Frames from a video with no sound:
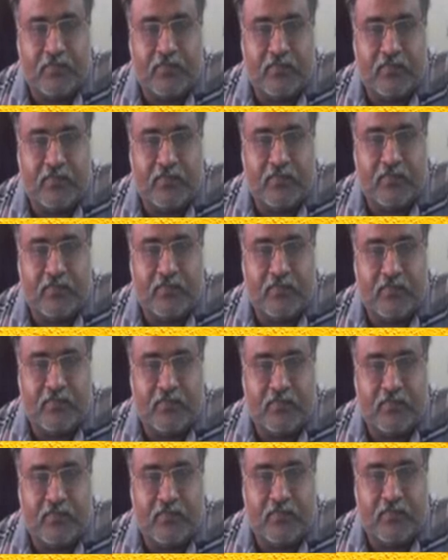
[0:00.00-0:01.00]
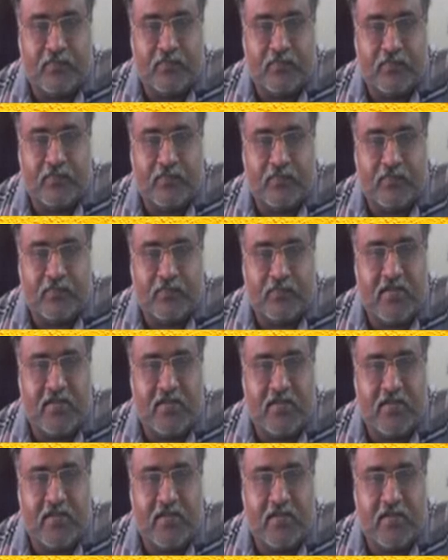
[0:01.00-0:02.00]
these are all uh, quite okay this
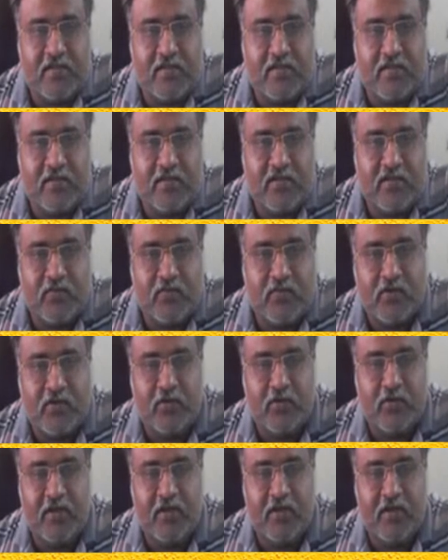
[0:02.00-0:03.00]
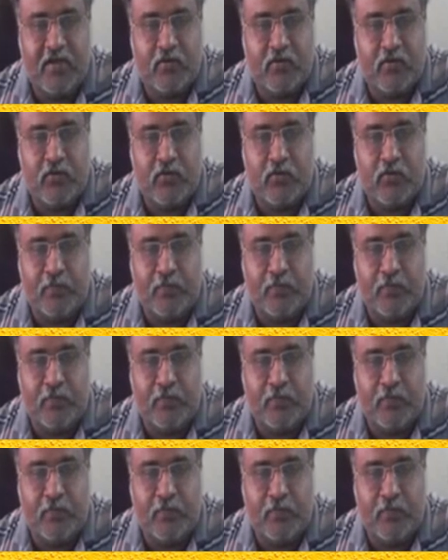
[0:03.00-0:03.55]
is this one you will need to do